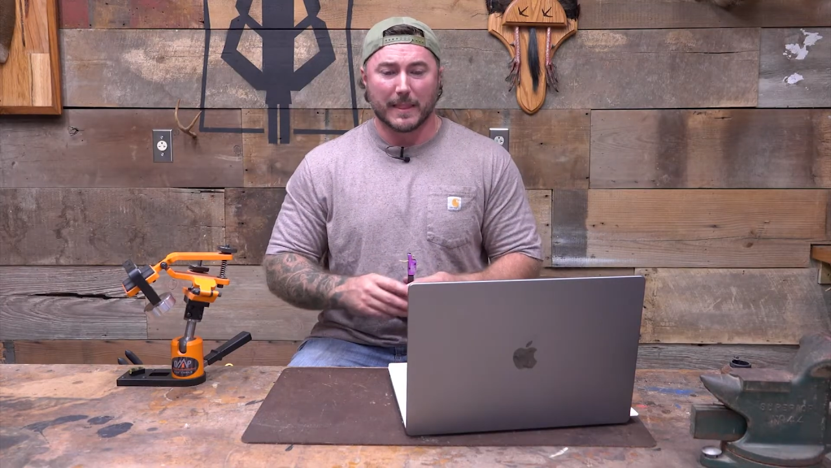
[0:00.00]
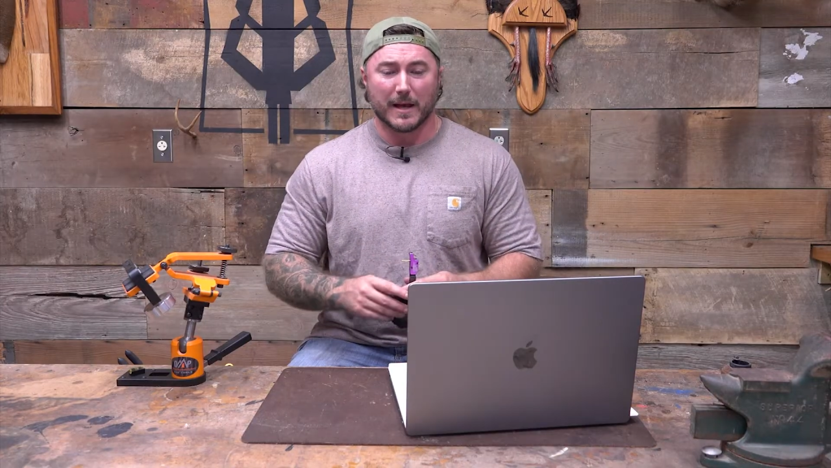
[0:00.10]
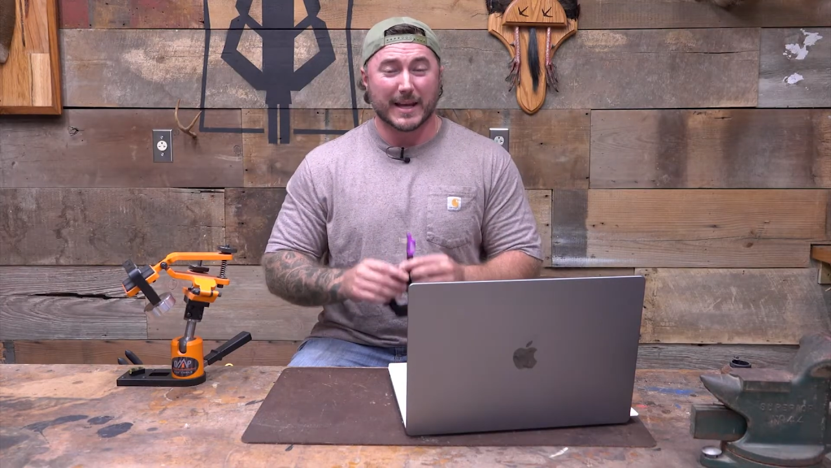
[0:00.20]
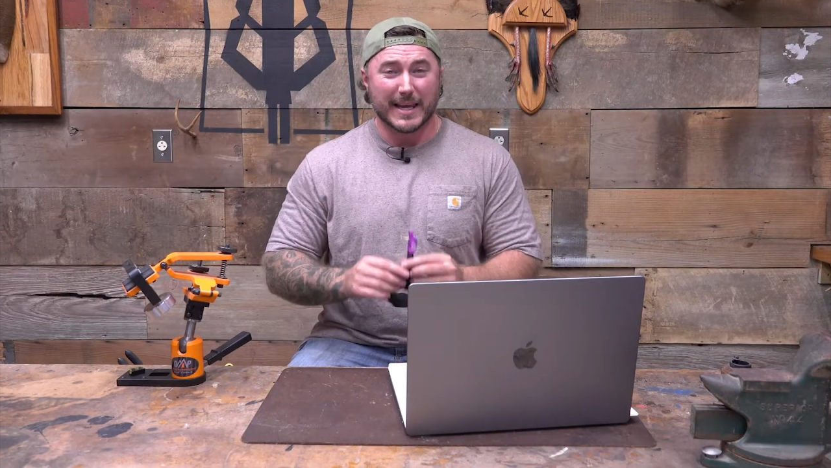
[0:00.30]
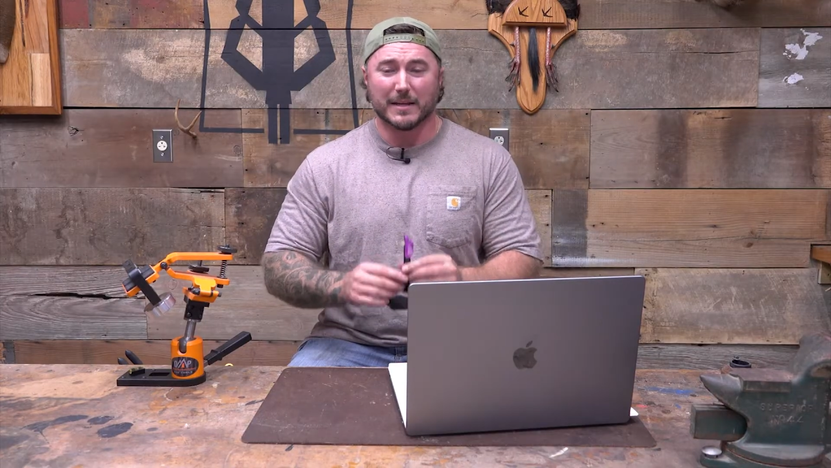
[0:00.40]

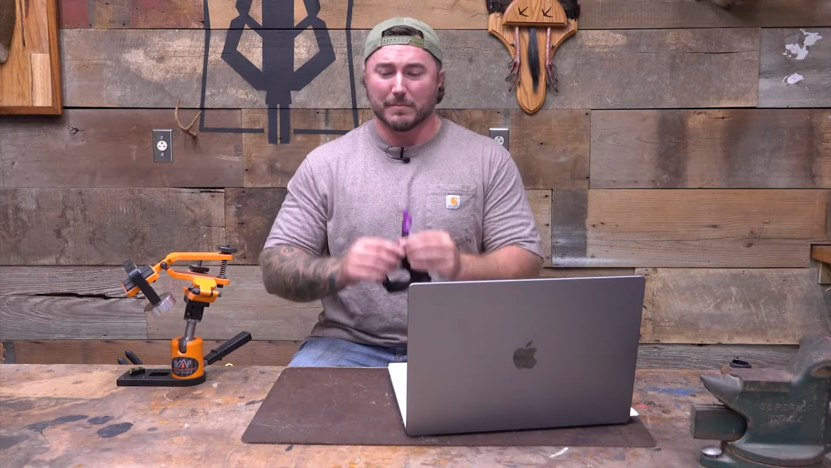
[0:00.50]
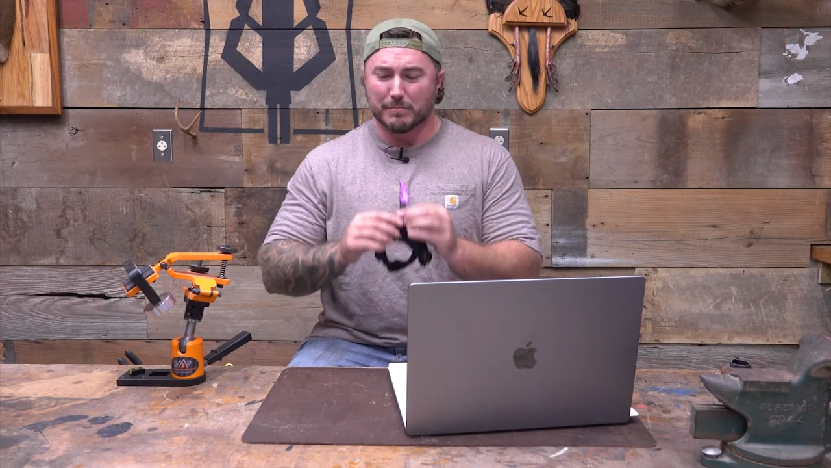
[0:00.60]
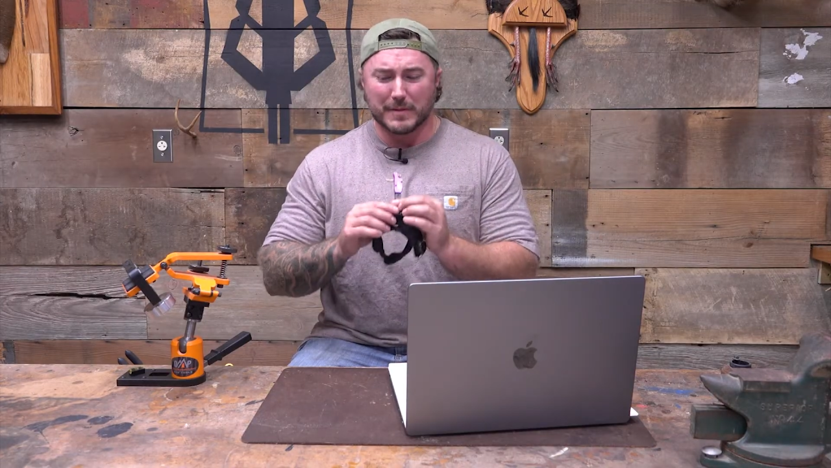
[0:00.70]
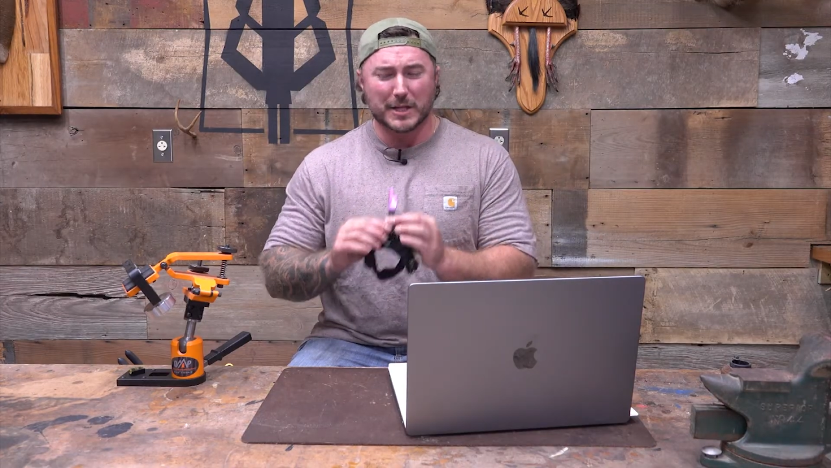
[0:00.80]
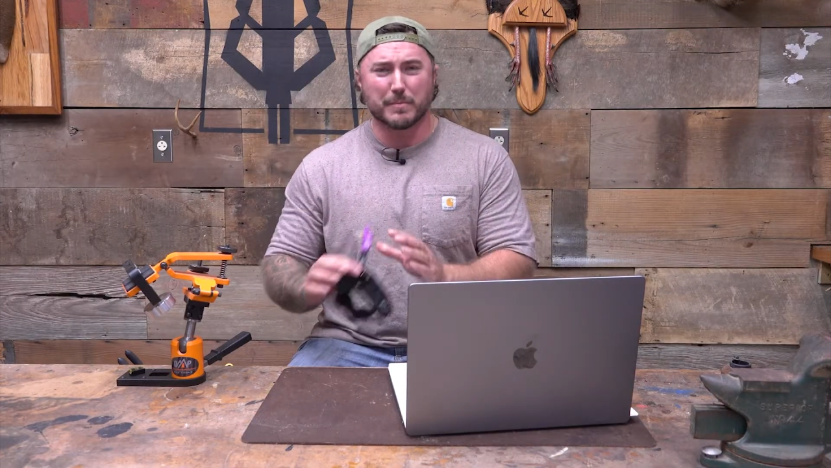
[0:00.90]
Again,
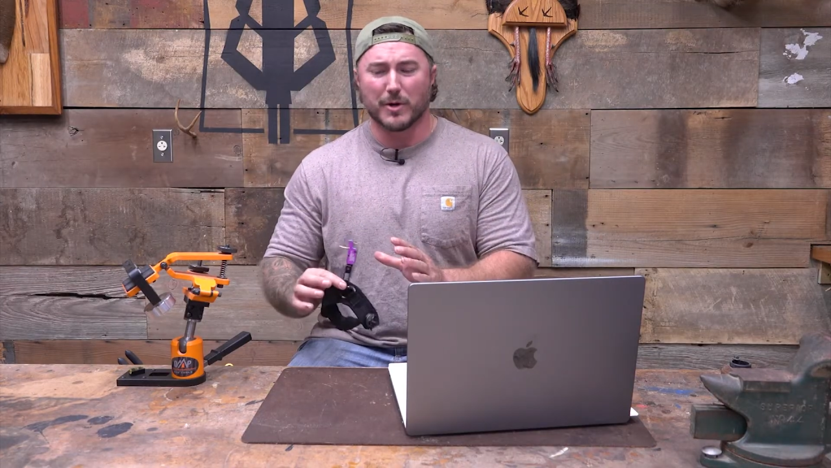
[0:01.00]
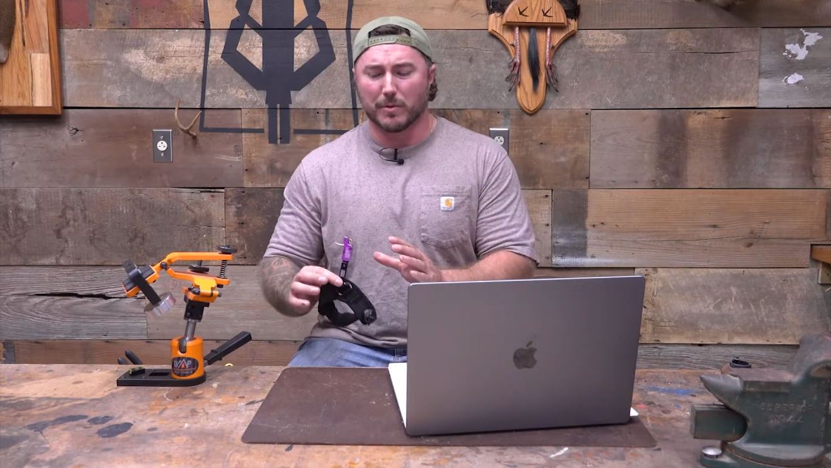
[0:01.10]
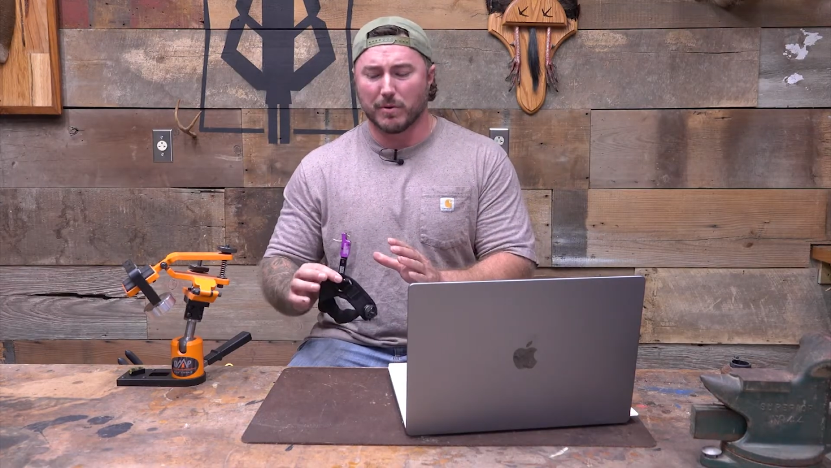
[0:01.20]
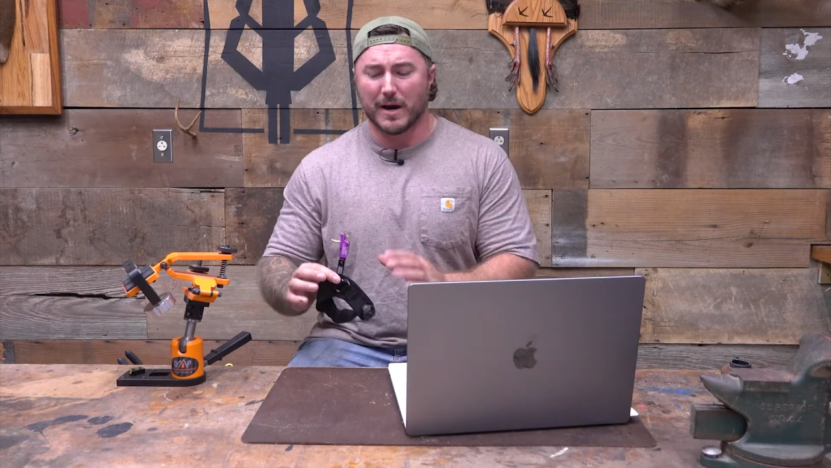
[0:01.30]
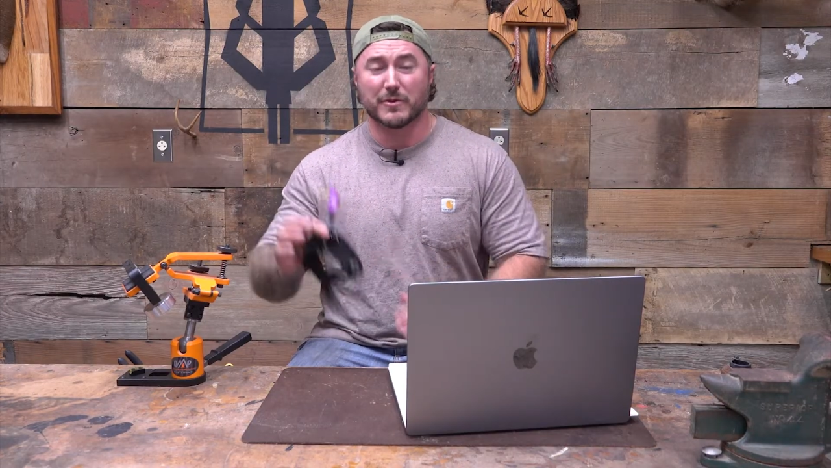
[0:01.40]
that's pure
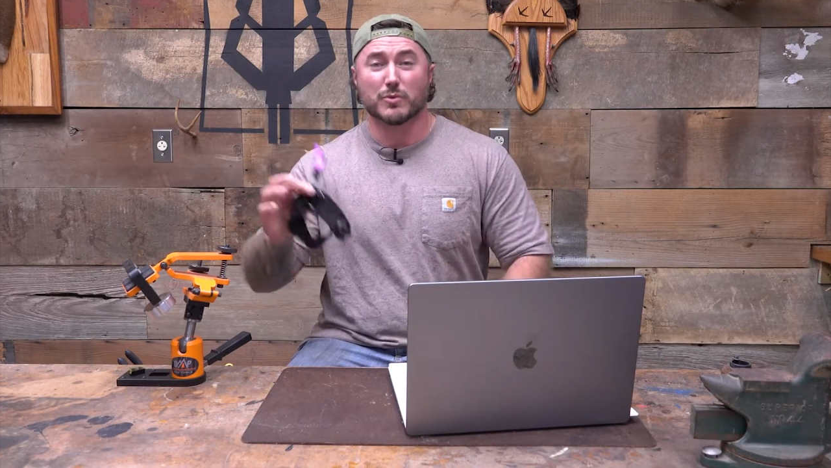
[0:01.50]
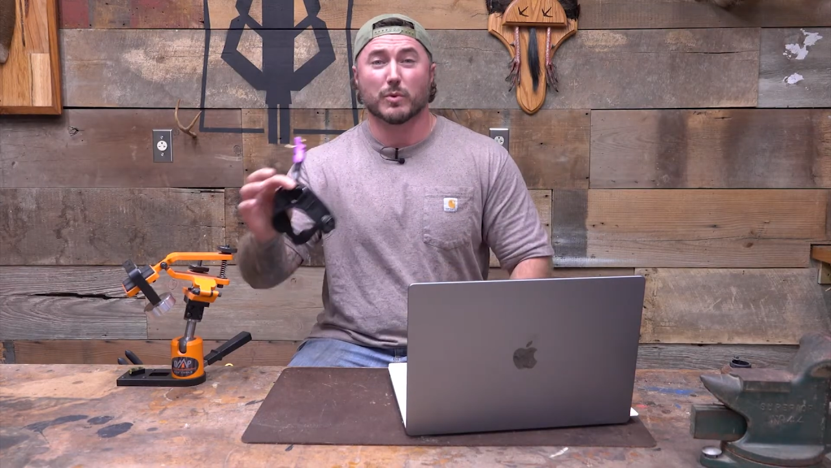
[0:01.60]
preference.